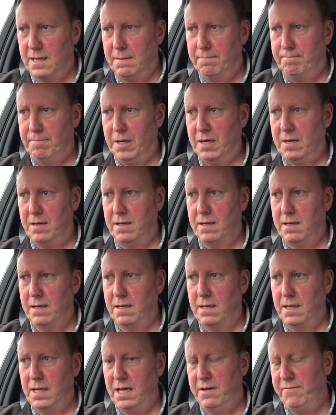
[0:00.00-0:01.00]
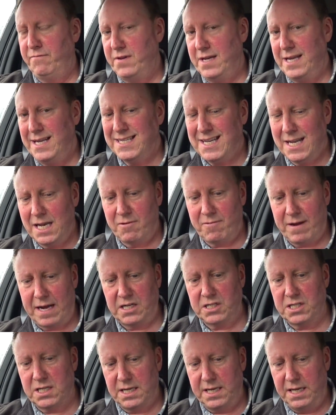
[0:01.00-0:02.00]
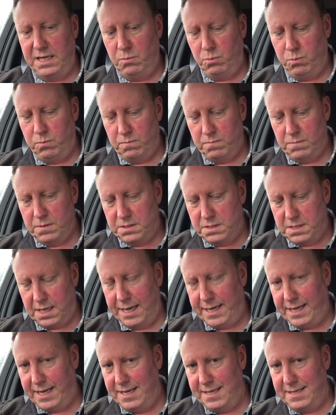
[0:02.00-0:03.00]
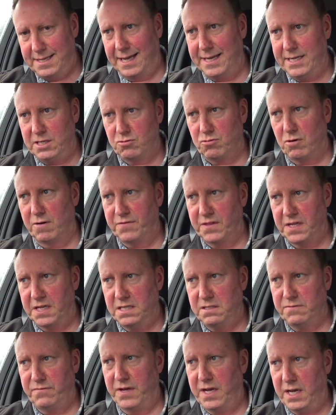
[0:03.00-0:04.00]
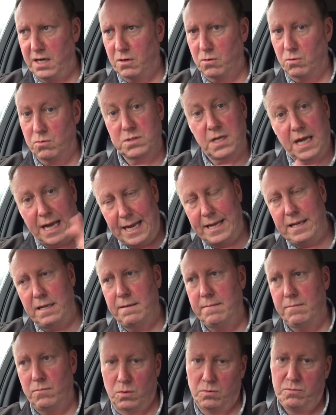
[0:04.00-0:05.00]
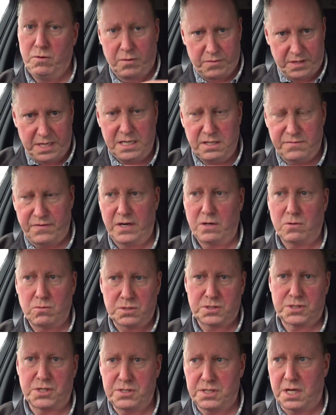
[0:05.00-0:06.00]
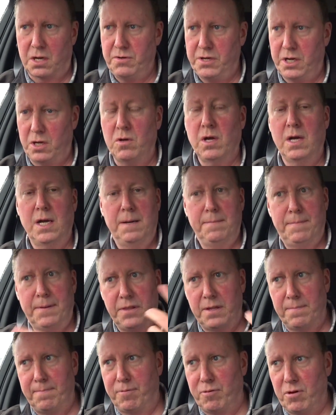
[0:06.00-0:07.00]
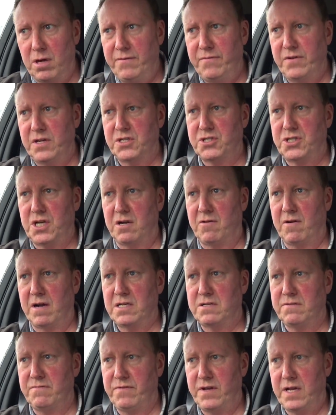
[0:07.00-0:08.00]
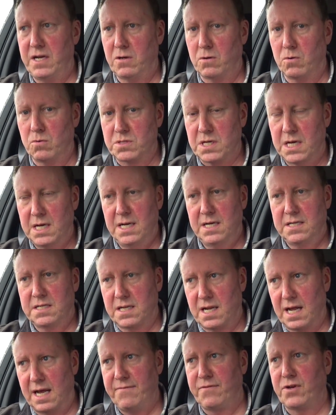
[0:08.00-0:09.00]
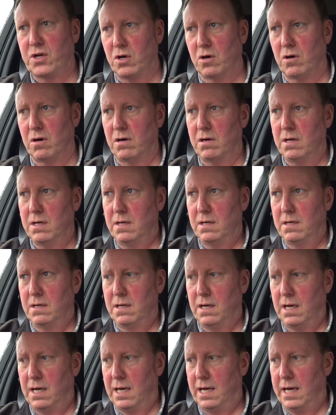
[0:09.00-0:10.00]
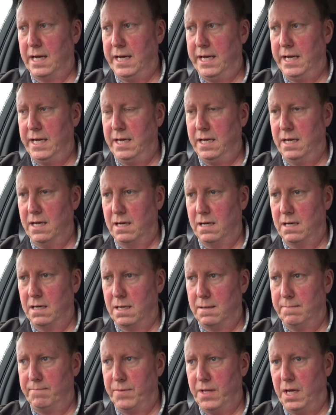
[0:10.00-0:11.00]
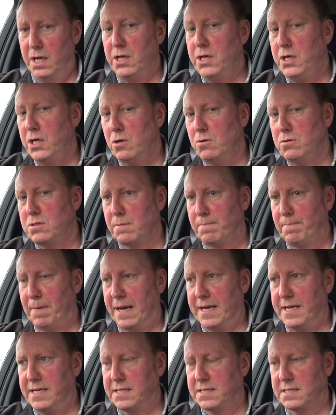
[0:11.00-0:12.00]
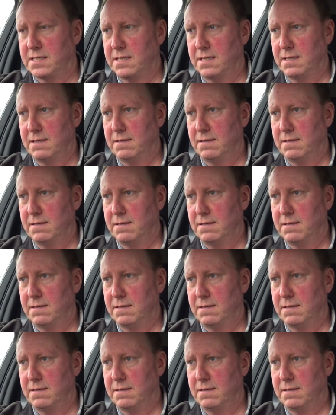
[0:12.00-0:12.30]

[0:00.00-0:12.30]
But if Nissan are actually taking data off these vehicles, and well, not these vehicles, so new, but the previous generation vehicles, so they've got a user base